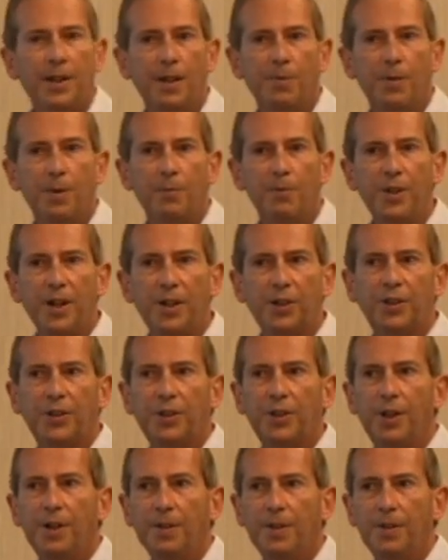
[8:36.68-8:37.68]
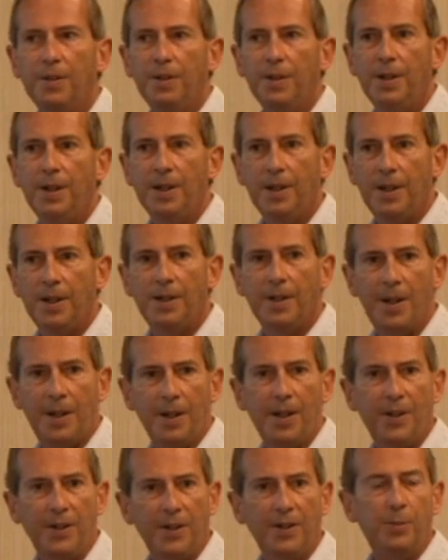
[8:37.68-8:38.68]
given risk
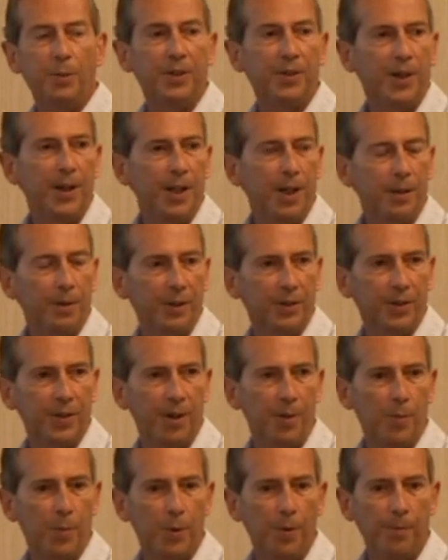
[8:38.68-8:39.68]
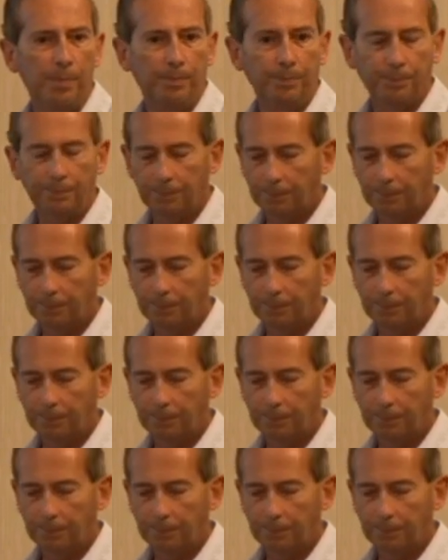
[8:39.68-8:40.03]
in this particular example.